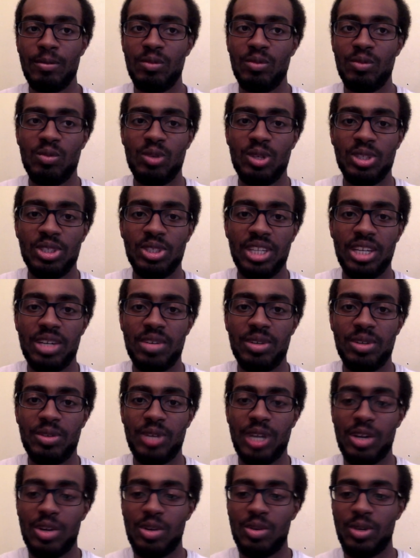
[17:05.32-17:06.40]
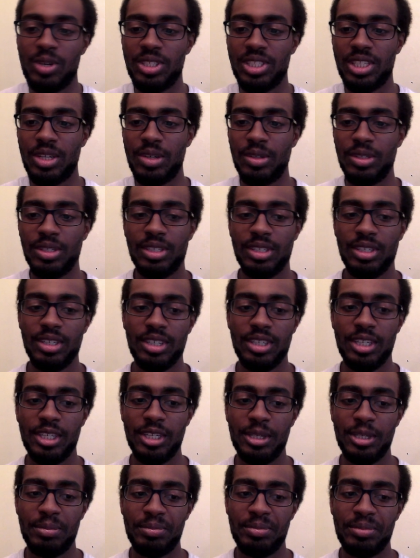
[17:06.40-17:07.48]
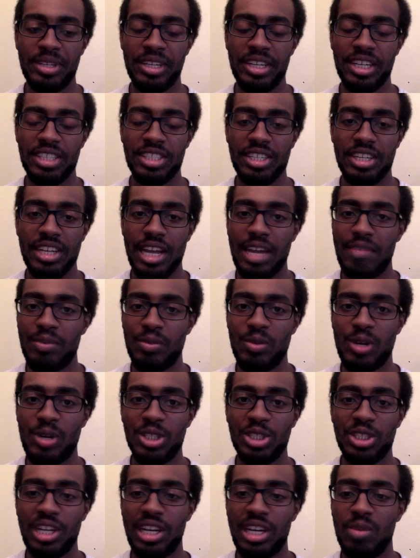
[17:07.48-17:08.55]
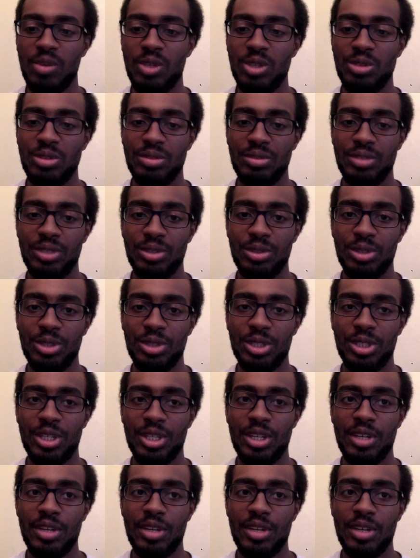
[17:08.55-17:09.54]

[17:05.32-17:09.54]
We'll see how it works out. Like I said, I haven't watched anyone's reviews.